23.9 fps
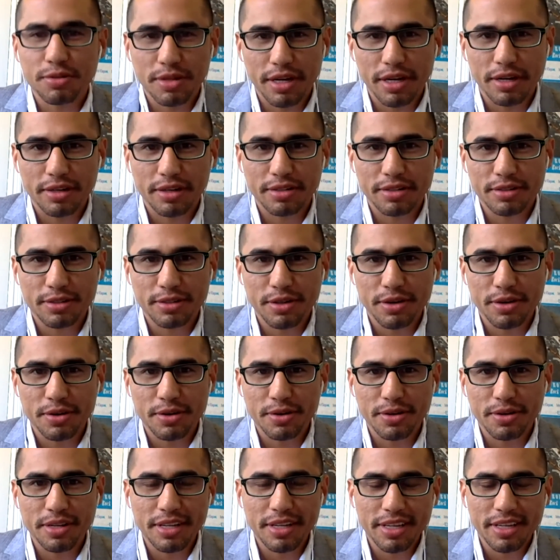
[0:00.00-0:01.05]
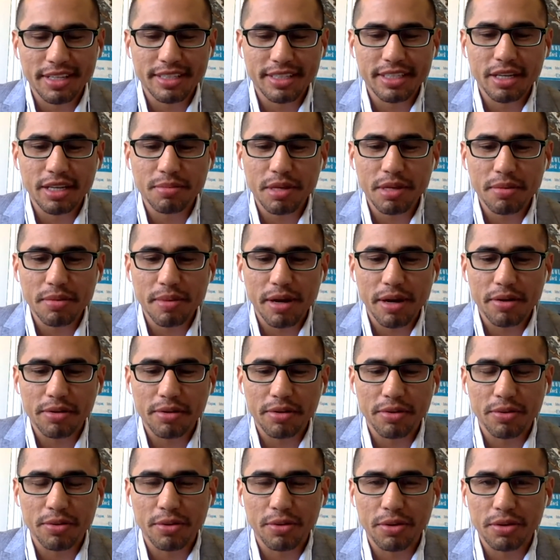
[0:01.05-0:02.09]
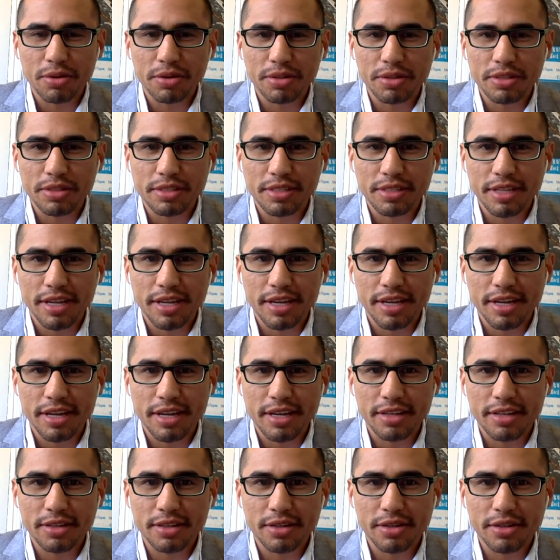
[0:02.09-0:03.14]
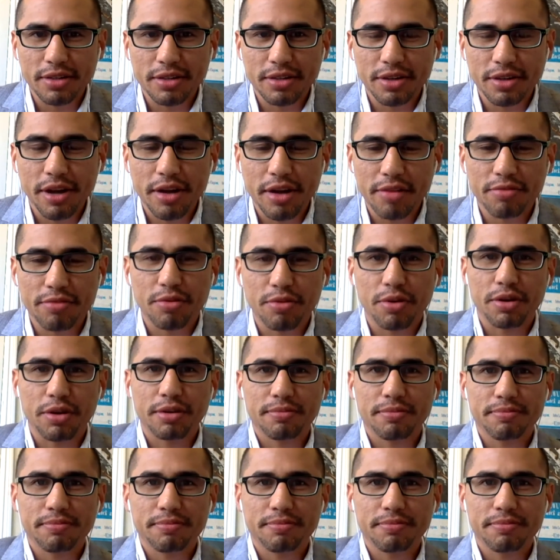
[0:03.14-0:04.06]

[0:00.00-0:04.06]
There. So tell me about the roles you're hiring for.